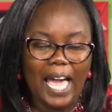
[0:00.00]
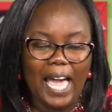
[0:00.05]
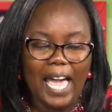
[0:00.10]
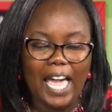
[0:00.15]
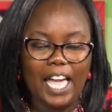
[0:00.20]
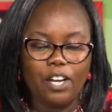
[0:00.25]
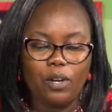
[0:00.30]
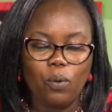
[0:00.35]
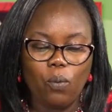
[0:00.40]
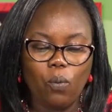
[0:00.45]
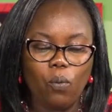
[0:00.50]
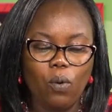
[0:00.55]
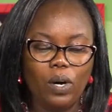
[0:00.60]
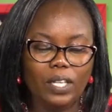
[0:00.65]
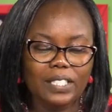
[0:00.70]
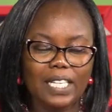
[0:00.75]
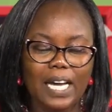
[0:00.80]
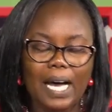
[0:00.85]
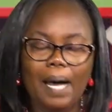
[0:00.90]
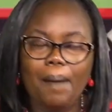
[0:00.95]
And
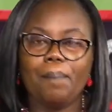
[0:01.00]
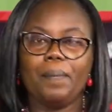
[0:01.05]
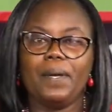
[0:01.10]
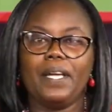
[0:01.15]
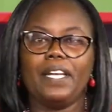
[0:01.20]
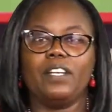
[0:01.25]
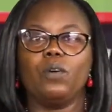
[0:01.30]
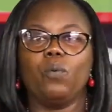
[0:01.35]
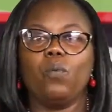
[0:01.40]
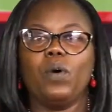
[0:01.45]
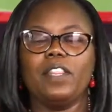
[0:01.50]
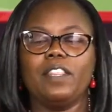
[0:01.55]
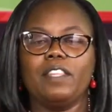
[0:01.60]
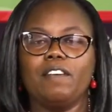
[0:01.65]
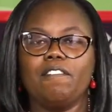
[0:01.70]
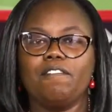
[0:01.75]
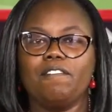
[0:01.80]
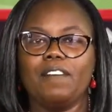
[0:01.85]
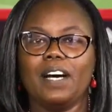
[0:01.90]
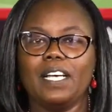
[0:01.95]
what happened when
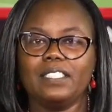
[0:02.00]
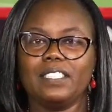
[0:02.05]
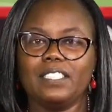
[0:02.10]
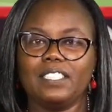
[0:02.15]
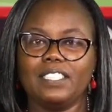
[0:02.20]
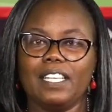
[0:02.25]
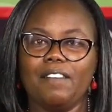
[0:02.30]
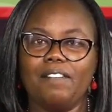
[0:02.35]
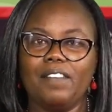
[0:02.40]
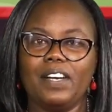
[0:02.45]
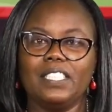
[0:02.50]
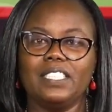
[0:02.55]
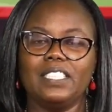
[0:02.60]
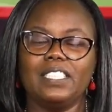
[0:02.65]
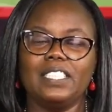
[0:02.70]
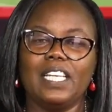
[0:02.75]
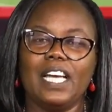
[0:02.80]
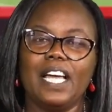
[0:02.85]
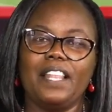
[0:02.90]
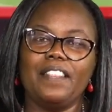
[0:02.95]
the first
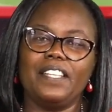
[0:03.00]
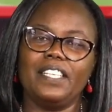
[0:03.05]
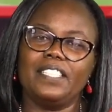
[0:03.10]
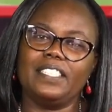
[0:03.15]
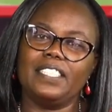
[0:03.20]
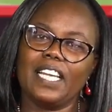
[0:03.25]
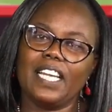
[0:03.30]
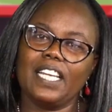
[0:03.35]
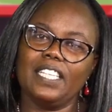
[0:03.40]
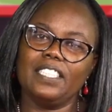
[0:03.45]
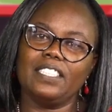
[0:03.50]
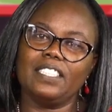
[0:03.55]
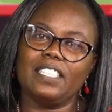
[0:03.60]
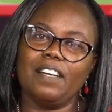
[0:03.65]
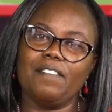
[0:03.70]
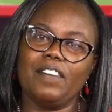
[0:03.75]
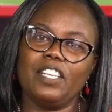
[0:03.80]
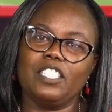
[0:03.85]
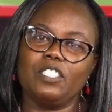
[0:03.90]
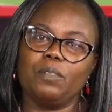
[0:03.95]
servant and the second
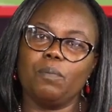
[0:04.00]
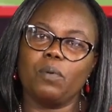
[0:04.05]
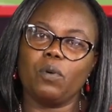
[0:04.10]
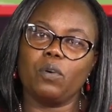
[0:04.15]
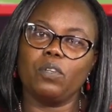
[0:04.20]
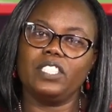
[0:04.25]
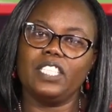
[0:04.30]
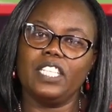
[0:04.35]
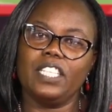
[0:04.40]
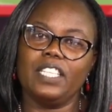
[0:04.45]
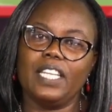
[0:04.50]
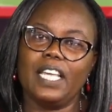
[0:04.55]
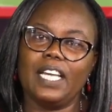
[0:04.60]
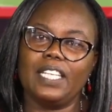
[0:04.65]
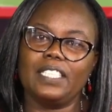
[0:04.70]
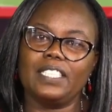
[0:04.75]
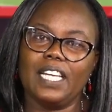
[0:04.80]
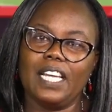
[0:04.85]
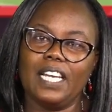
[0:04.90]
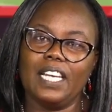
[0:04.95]
servant brought in
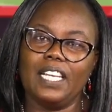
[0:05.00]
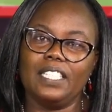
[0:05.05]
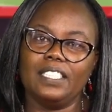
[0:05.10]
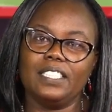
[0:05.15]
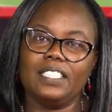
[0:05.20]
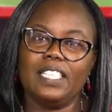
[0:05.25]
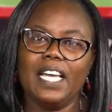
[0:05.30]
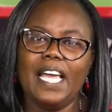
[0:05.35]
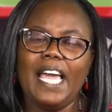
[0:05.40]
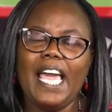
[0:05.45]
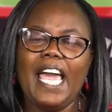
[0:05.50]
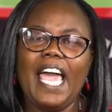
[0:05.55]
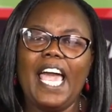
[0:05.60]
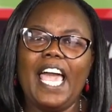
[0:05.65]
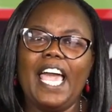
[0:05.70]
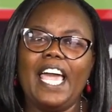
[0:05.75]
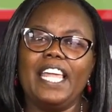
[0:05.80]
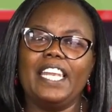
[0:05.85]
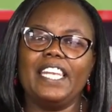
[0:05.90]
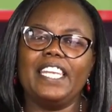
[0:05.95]
their talents
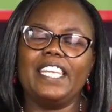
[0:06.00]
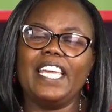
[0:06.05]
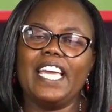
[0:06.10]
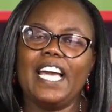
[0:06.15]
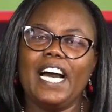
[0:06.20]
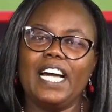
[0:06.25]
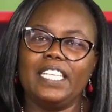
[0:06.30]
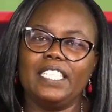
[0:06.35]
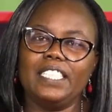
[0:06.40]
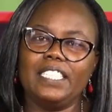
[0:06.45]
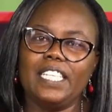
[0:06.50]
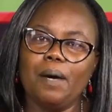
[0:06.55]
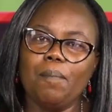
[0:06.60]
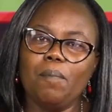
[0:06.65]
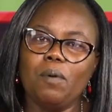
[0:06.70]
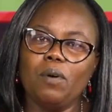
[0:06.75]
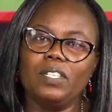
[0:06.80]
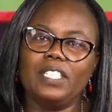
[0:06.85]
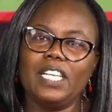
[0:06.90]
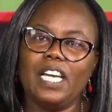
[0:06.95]
and they had
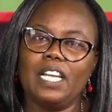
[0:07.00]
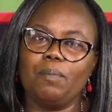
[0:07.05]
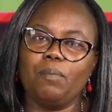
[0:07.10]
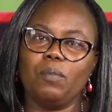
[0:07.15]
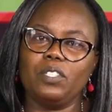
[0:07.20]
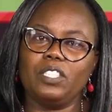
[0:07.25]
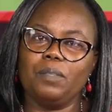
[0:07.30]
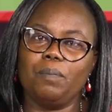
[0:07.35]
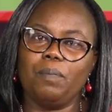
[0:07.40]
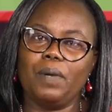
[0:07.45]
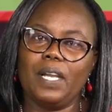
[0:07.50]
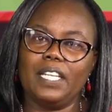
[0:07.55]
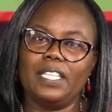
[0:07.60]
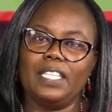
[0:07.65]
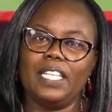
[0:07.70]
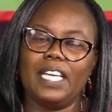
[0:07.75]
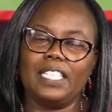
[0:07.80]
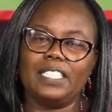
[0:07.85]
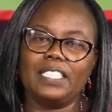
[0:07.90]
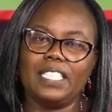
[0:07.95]
doubled and
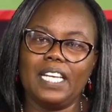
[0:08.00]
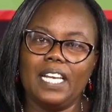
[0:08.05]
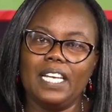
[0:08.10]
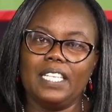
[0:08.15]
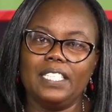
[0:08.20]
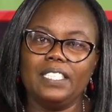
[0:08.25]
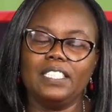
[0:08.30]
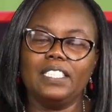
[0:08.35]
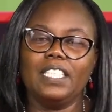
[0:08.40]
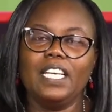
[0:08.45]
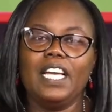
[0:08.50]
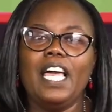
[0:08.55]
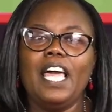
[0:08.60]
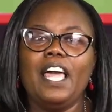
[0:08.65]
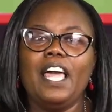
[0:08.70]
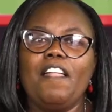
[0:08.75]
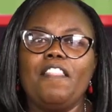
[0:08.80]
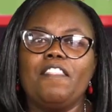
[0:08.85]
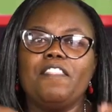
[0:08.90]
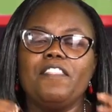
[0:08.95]
multiplied their talents,
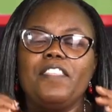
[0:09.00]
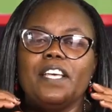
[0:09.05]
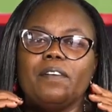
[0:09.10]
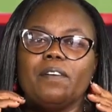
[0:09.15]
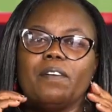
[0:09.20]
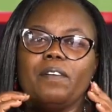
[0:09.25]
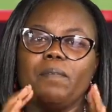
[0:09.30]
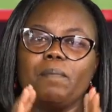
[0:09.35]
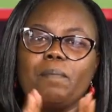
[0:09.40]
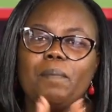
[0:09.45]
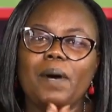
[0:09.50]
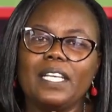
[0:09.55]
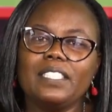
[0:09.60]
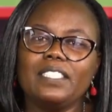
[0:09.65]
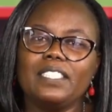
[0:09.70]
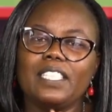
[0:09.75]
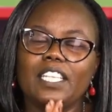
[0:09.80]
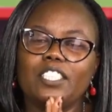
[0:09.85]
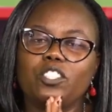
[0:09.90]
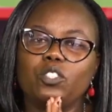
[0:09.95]
the
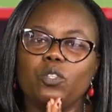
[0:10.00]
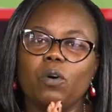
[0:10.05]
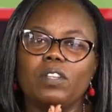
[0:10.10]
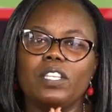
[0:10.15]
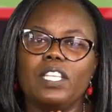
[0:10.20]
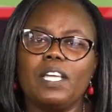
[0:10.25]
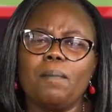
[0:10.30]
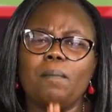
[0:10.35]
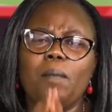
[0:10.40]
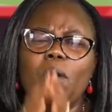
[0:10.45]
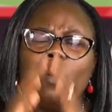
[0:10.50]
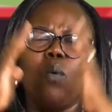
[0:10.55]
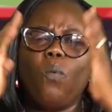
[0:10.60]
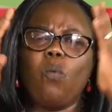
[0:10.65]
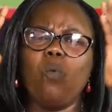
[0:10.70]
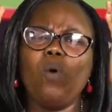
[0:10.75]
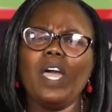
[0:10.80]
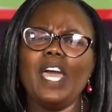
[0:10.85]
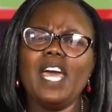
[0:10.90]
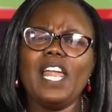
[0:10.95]
master told them,
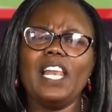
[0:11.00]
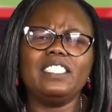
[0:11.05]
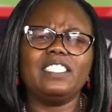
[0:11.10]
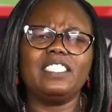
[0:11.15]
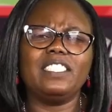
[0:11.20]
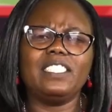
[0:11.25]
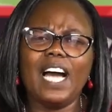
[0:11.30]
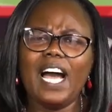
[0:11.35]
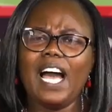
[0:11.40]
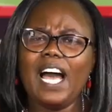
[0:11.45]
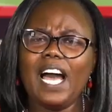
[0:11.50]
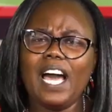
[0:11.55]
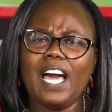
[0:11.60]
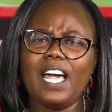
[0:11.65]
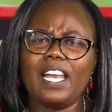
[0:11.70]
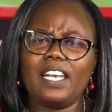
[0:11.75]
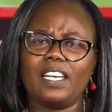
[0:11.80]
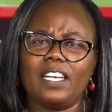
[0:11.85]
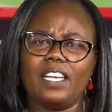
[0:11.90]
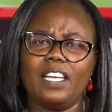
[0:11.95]
"Well
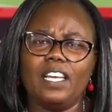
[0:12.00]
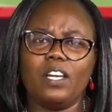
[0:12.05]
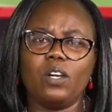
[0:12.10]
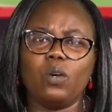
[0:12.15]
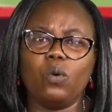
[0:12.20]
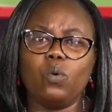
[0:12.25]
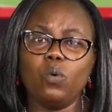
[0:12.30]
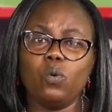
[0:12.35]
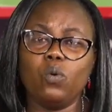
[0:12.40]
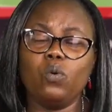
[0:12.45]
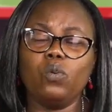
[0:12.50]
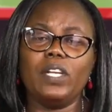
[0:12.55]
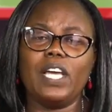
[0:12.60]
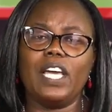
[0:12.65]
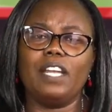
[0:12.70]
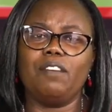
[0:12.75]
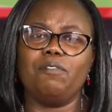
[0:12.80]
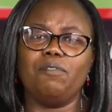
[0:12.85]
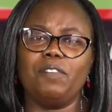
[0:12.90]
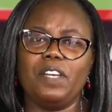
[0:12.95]
done, good
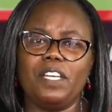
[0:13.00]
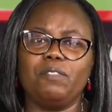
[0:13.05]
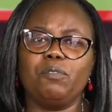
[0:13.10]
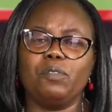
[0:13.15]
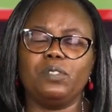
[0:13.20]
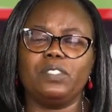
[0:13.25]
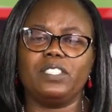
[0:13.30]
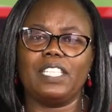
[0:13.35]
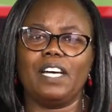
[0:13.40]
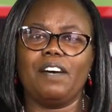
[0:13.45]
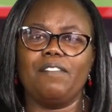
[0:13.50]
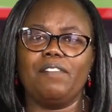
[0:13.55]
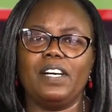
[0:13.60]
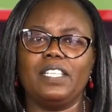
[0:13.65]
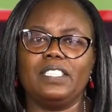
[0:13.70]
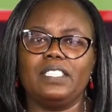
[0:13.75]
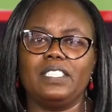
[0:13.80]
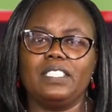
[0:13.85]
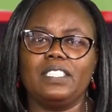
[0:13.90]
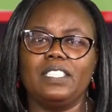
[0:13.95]
and faithful
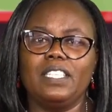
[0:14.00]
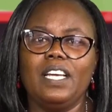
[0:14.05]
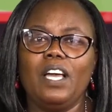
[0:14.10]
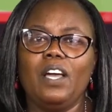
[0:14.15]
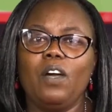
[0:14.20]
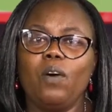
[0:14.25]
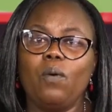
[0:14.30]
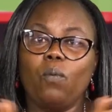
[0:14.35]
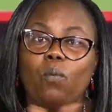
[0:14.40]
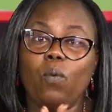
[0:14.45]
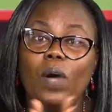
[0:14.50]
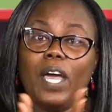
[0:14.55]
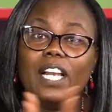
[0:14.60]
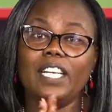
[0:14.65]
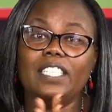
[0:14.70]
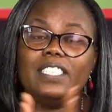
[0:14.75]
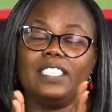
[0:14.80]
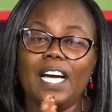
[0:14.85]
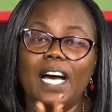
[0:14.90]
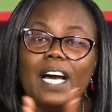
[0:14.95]
servants.
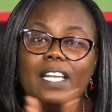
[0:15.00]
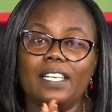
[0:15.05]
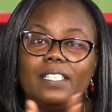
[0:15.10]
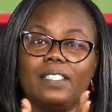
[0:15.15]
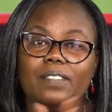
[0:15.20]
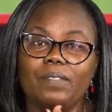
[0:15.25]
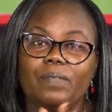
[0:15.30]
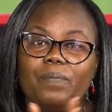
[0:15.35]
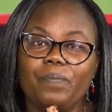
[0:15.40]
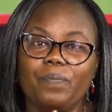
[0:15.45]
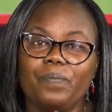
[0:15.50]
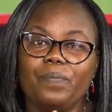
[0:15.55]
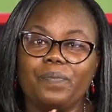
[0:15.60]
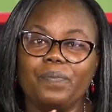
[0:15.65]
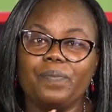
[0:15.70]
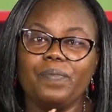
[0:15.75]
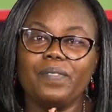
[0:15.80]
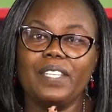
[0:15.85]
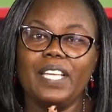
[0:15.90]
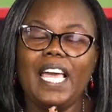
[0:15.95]
Well done."
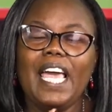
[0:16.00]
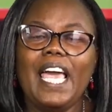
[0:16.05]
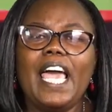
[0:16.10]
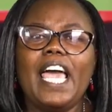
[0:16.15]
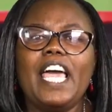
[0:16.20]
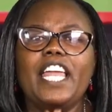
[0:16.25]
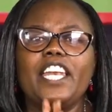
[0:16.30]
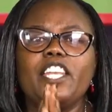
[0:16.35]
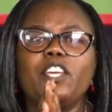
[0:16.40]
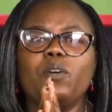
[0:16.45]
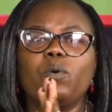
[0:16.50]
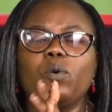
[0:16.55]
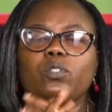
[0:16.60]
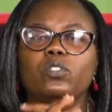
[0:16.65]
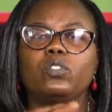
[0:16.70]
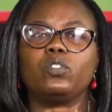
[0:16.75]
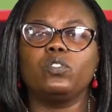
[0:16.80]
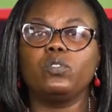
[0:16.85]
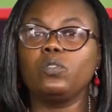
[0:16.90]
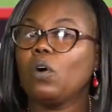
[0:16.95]
And he
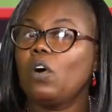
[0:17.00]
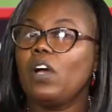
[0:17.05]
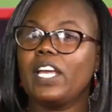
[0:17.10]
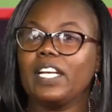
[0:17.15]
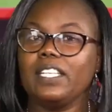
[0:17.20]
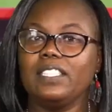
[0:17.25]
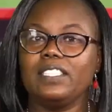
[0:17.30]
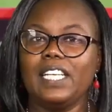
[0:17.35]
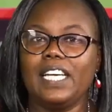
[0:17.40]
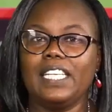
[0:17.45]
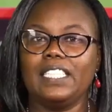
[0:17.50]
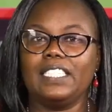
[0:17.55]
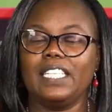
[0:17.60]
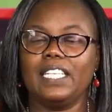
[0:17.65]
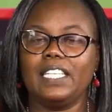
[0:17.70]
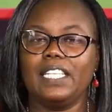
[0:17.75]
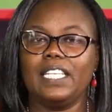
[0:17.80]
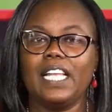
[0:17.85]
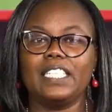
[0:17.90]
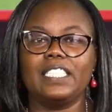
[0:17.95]
was so
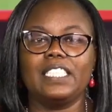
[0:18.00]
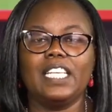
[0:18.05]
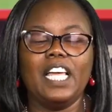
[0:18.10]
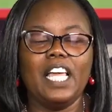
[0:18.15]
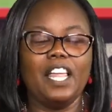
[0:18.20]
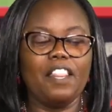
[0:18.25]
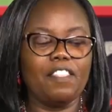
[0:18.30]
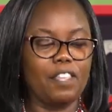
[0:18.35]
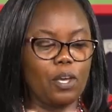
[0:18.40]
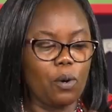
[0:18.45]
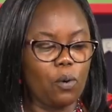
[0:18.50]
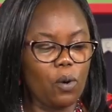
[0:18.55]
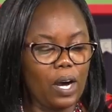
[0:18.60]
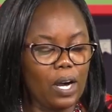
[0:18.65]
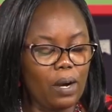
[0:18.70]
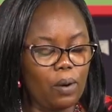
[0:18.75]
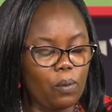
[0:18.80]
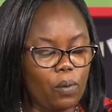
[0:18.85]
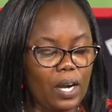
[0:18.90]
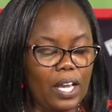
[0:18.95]
excited that they
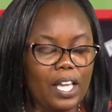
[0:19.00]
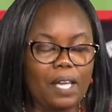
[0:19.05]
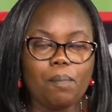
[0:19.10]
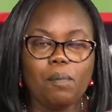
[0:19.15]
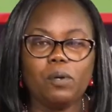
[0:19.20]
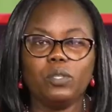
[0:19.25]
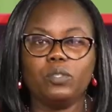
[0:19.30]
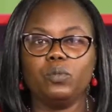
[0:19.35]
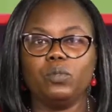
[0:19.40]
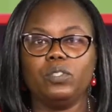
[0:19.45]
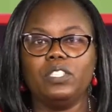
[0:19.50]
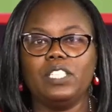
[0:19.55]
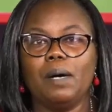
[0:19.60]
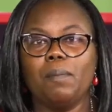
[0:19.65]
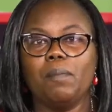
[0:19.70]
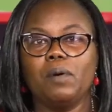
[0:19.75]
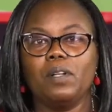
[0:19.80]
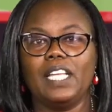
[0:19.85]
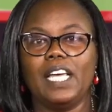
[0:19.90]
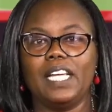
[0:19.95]
were able to
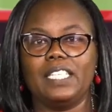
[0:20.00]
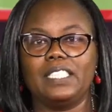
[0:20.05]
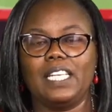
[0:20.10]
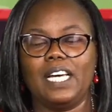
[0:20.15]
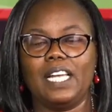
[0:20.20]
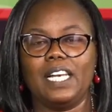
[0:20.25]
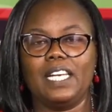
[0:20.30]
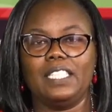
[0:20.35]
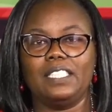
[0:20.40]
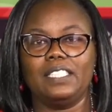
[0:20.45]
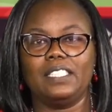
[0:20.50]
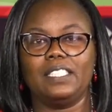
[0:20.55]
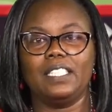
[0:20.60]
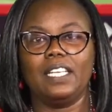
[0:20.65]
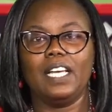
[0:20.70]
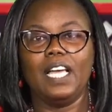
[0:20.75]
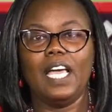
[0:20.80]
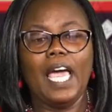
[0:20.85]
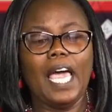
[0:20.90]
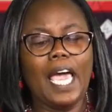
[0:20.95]
double their talents.
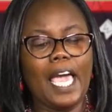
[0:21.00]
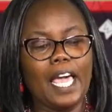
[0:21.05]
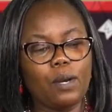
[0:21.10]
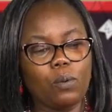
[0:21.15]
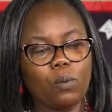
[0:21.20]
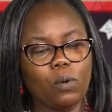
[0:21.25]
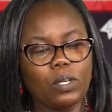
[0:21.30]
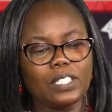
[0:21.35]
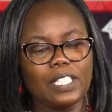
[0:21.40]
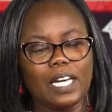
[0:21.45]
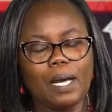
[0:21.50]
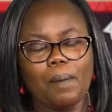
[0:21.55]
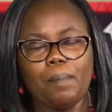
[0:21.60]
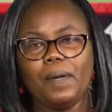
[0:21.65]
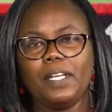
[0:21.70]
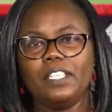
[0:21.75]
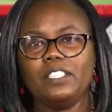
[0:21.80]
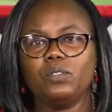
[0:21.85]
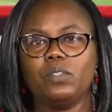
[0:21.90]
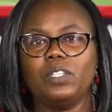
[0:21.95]
And what
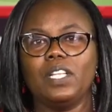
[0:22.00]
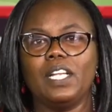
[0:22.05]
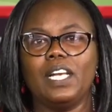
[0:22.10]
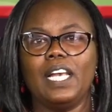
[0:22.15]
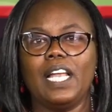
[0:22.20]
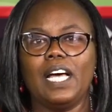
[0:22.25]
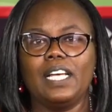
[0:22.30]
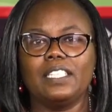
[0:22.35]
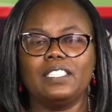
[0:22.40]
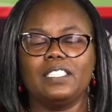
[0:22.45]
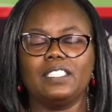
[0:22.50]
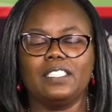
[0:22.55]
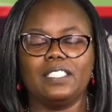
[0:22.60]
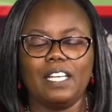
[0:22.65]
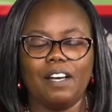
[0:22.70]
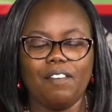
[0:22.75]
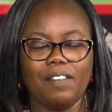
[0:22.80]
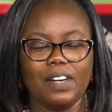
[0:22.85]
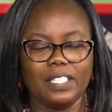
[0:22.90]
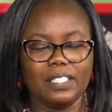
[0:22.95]
happened to the last
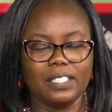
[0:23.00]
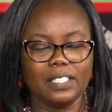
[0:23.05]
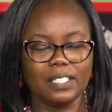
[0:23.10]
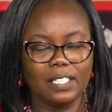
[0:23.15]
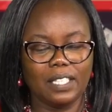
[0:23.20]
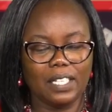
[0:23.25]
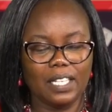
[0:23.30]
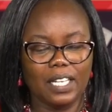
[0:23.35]
servant?